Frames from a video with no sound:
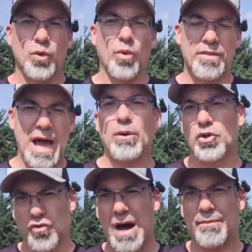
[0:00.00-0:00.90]

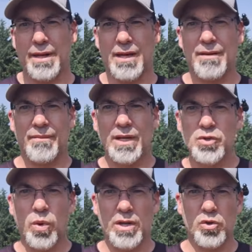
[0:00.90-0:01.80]
without dropping it
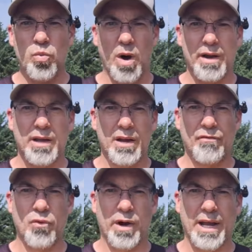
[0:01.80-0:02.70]
is what you want in a
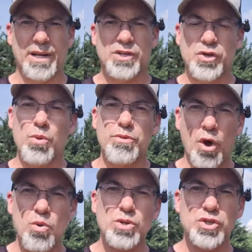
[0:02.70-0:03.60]
forehand. So
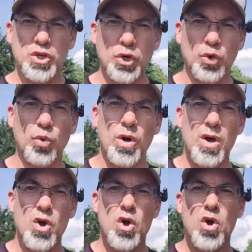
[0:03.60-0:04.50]
those two
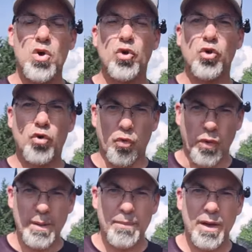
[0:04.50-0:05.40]

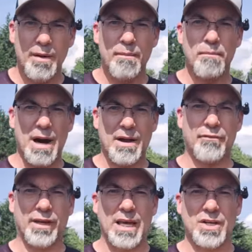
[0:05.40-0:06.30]
grip
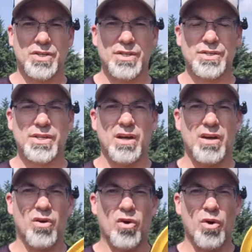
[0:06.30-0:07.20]
modifications
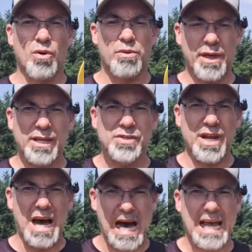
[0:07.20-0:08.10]
are things
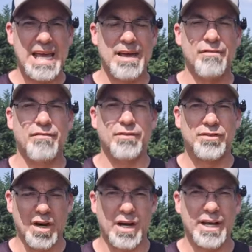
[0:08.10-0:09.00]
that I
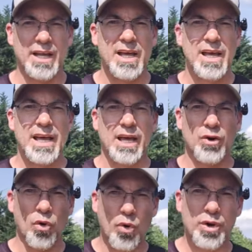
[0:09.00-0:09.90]
have done
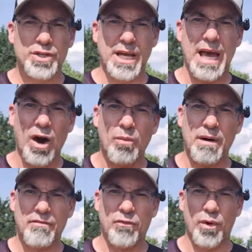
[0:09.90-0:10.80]
in order to help
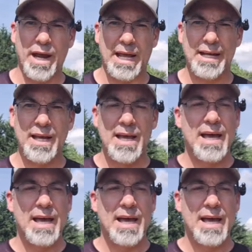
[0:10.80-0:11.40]
my forehand.